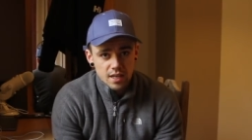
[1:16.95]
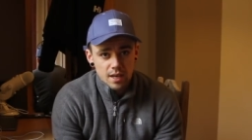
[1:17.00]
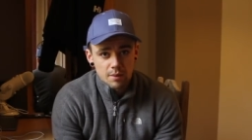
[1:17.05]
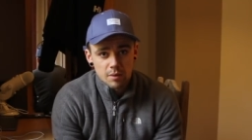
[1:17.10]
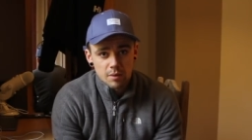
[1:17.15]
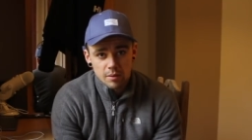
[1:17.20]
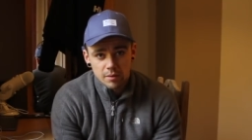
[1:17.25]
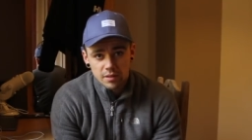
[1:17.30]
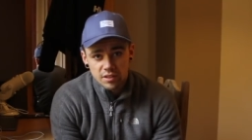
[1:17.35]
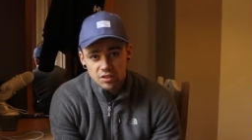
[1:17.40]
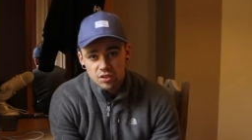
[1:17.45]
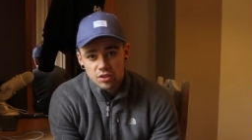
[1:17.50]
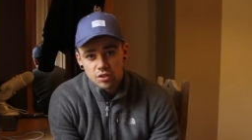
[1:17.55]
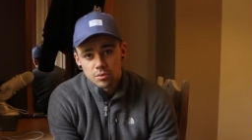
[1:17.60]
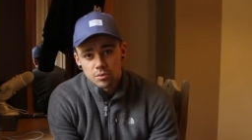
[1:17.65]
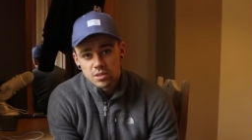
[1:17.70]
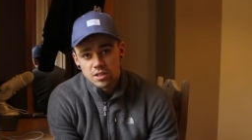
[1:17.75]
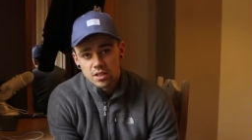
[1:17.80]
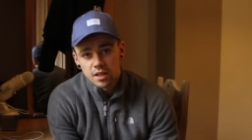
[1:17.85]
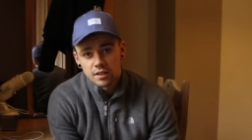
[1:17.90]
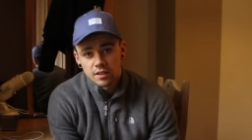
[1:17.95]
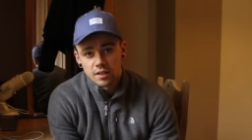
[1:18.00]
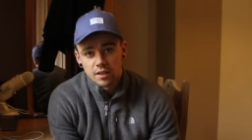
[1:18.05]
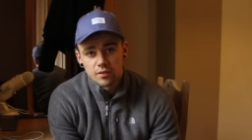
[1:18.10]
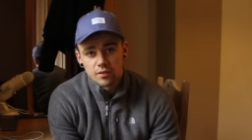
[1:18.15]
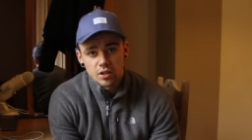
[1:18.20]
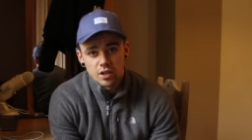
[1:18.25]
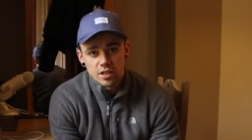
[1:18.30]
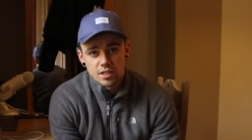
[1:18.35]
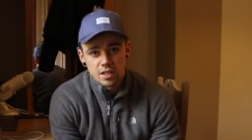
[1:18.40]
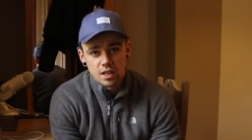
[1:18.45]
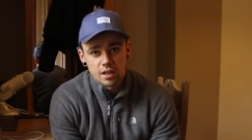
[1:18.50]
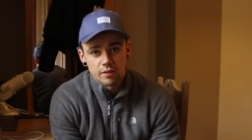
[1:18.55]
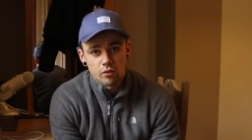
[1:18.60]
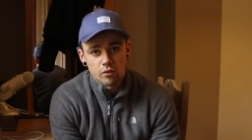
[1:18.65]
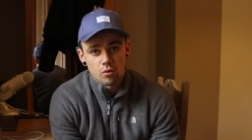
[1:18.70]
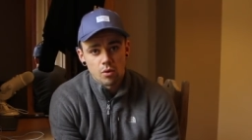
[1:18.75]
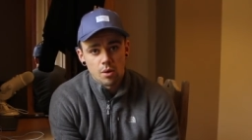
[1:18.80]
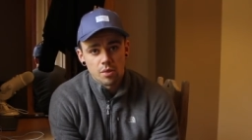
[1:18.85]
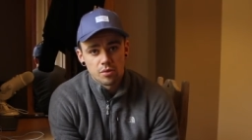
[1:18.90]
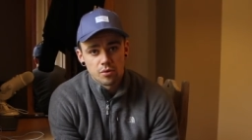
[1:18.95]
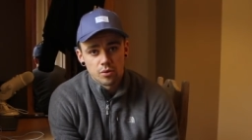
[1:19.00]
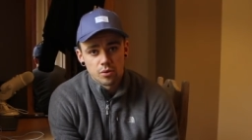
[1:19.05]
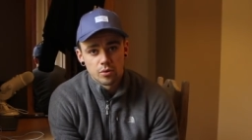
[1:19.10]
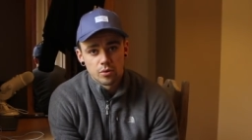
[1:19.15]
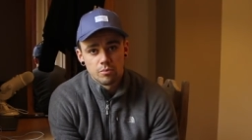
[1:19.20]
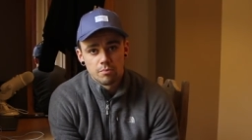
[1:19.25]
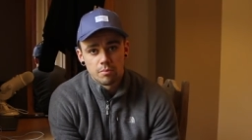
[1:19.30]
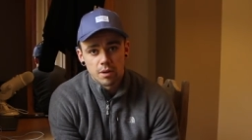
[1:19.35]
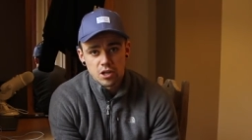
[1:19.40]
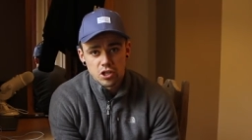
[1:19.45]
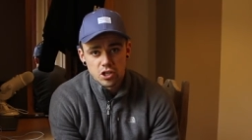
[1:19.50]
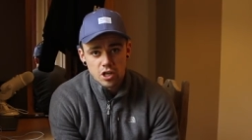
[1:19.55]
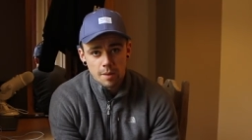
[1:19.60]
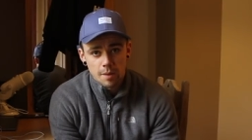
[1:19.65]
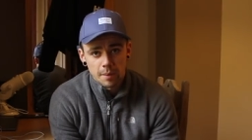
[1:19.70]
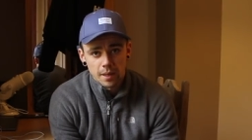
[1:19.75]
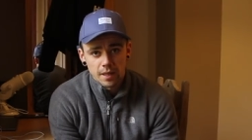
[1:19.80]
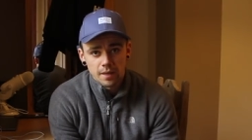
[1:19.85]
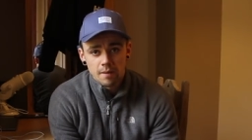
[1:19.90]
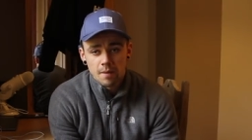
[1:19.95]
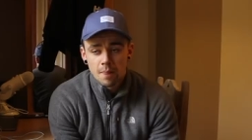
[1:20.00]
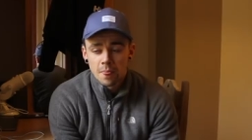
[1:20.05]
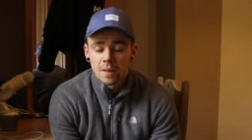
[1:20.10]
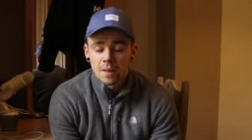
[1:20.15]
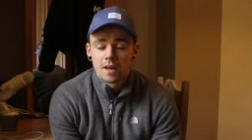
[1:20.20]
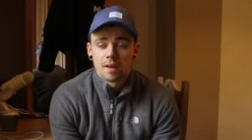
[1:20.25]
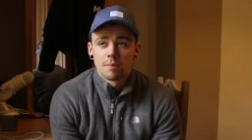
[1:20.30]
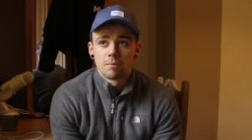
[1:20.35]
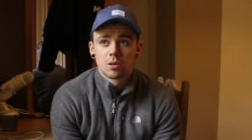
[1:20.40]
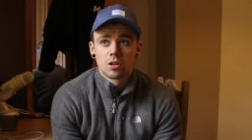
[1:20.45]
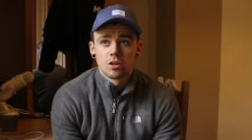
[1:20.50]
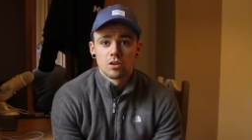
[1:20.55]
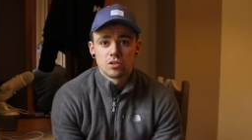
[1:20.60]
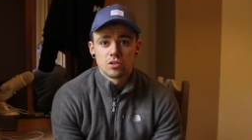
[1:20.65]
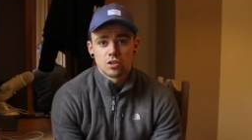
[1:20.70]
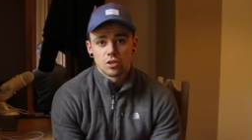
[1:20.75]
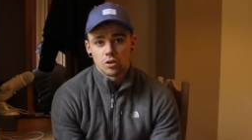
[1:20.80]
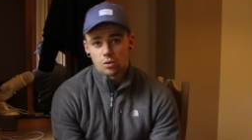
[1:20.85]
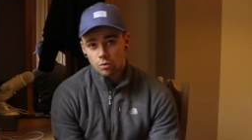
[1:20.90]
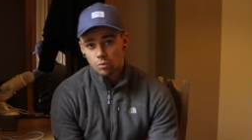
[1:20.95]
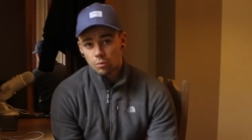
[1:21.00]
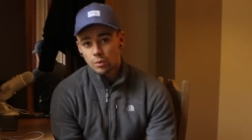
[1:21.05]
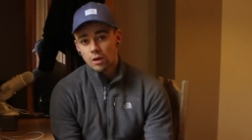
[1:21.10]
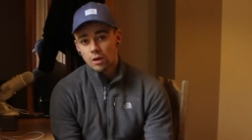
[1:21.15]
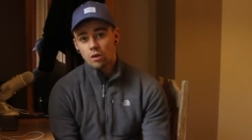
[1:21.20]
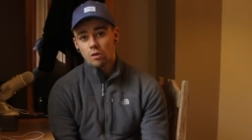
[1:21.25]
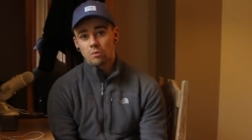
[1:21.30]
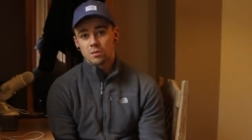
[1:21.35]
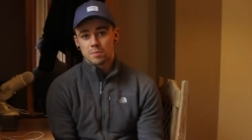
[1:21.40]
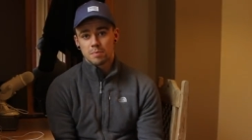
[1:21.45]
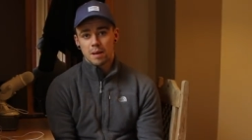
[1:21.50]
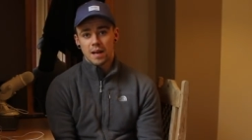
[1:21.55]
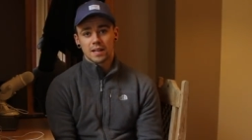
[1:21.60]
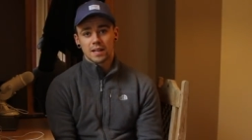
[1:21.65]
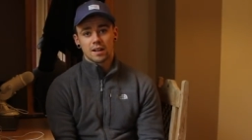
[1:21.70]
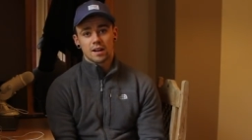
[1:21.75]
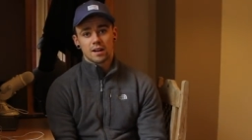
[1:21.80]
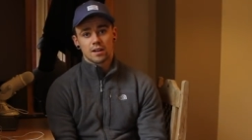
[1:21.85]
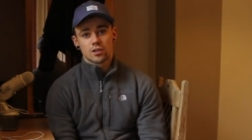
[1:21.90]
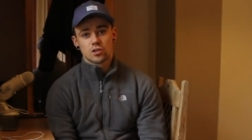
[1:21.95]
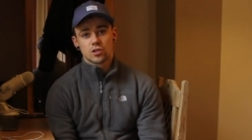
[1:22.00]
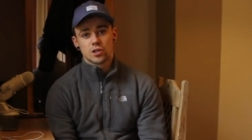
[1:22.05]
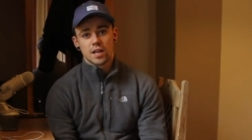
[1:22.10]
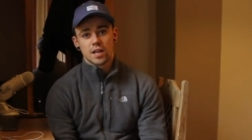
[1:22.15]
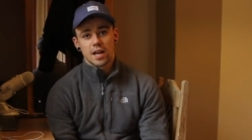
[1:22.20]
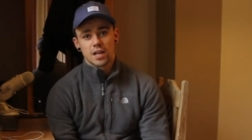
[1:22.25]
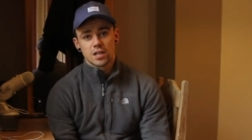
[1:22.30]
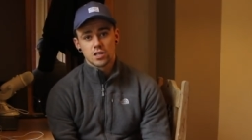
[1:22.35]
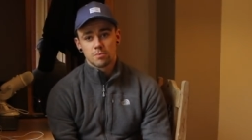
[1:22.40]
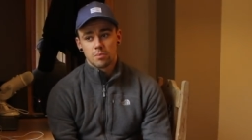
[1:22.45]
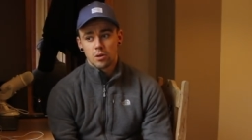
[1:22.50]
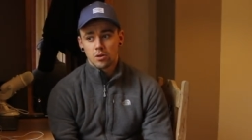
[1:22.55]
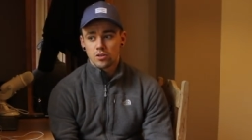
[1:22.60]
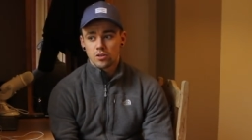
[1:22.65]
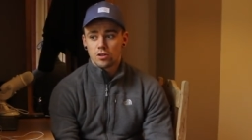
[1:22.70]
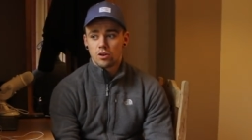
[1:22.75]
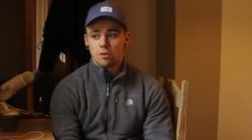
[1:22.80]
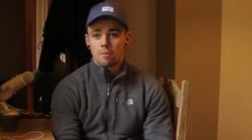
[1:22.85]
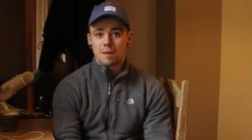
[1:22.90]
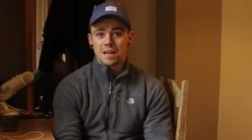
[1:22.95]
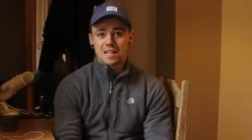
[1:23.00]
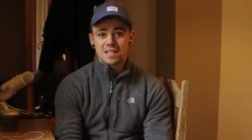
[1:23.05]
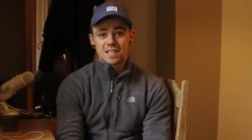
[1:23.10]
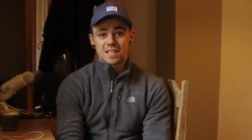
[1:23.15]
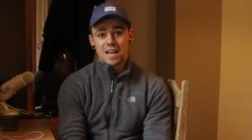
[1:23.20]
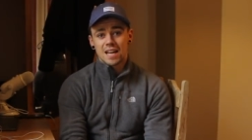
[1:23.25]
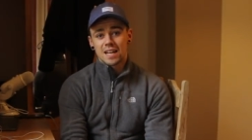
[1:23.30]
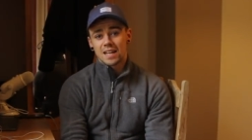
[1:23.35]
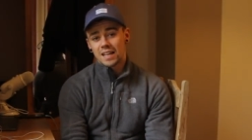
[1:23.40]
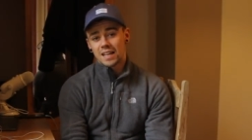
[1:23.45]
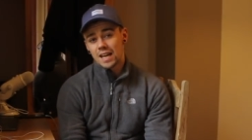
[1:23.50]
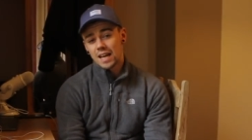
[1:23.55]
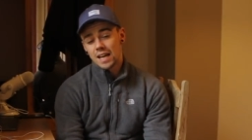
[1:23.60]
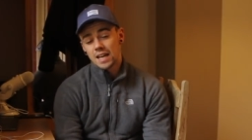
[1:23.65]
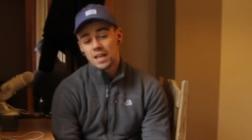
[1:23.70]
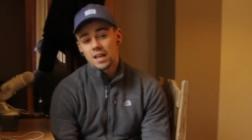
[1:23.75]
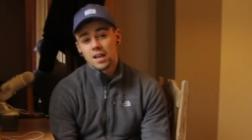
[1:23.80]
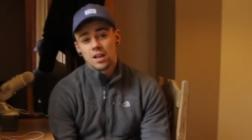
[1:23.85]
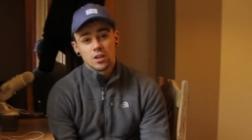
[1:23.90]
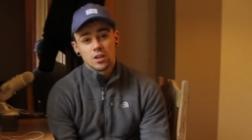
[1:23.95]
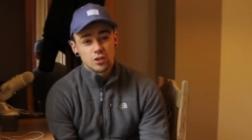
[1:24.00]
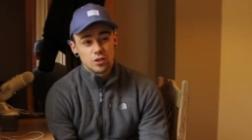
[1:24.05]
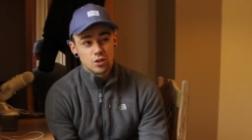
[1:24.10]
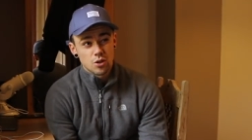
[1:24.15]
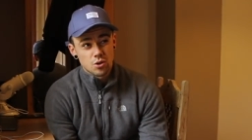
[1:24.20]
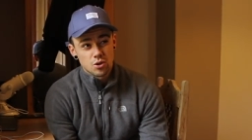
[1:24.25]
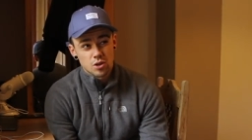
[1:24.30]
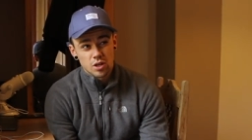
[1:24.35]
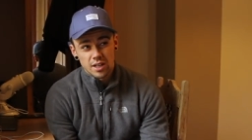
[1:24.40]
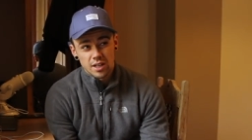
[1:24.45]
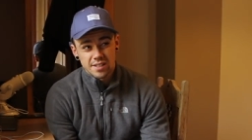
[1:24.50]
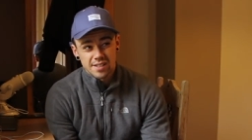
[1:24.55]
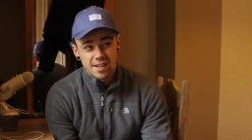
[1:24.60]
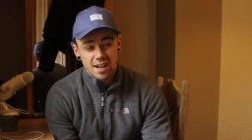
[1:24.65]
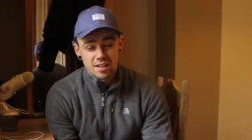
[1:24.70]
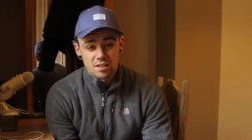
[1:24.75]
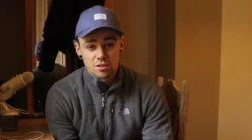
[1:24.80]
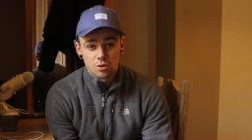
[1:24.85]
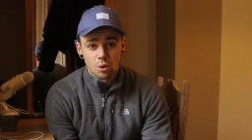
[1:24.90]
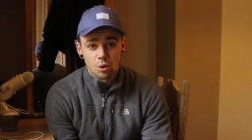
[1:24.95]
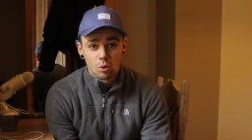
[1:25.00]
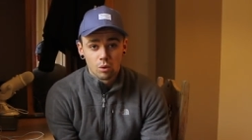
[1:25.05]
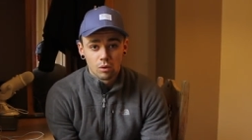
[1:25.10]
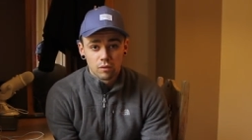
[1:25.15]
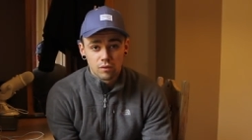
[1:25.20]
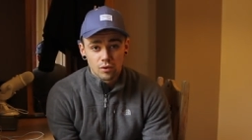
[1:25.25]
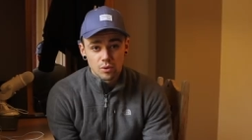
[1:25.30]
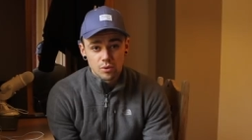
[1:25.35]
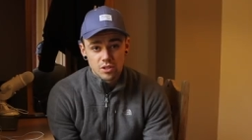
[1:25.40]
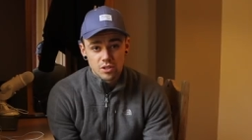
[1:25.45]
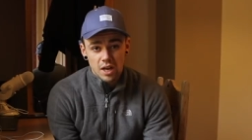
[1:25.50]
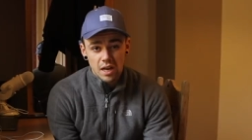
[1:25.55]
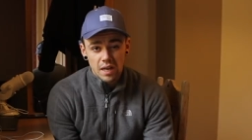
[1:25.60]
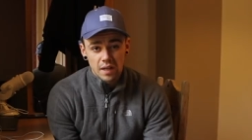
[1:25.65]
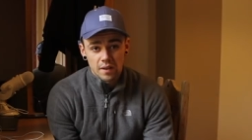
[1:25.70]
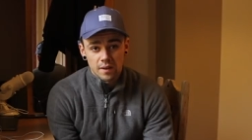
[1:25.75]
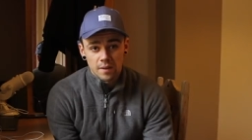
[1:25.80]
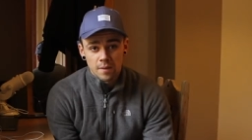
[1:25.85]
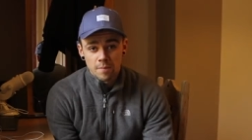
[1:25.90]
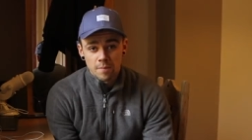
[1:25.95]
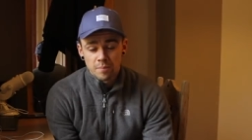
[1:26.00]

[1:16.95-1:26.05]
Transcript: And what I wanted to do was give you guys a kind of a run through my shopping because, you know, we're always banging on at triage about, you know, maintaining a nutrient dense whole food diet.